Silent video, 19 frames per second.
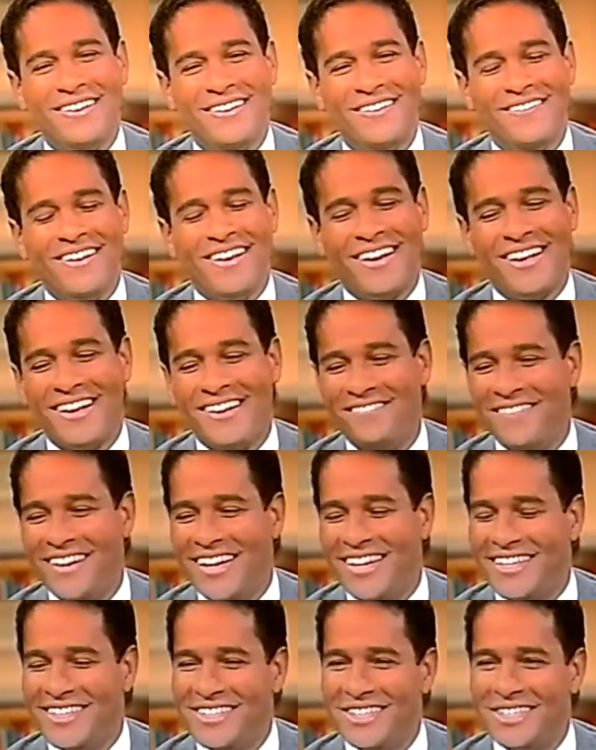We're gonna come
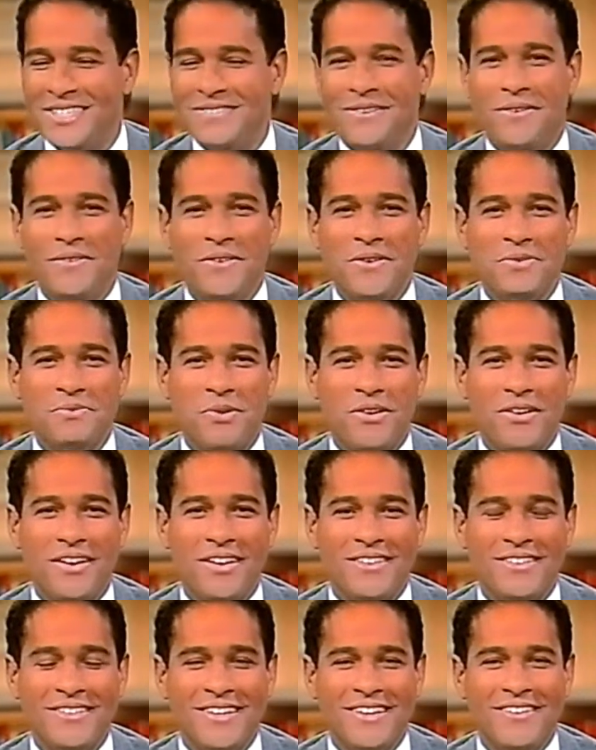back in just a moment. There's more ahead
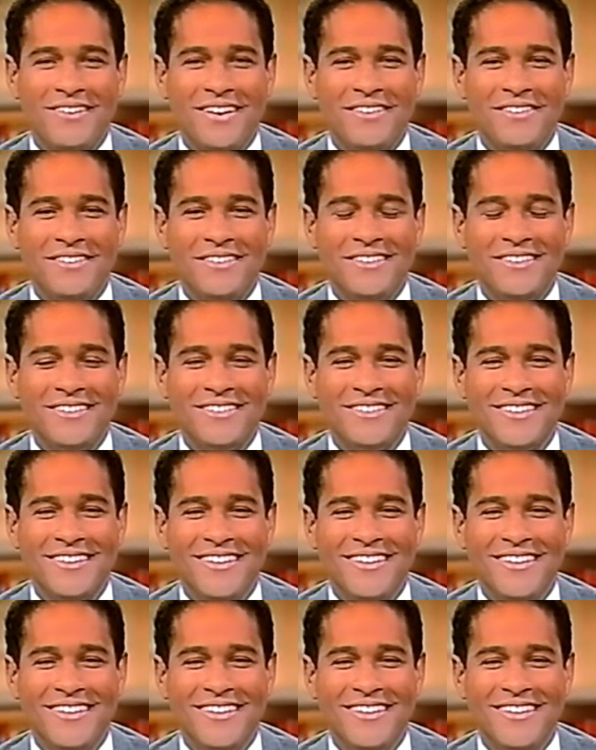of today right after this.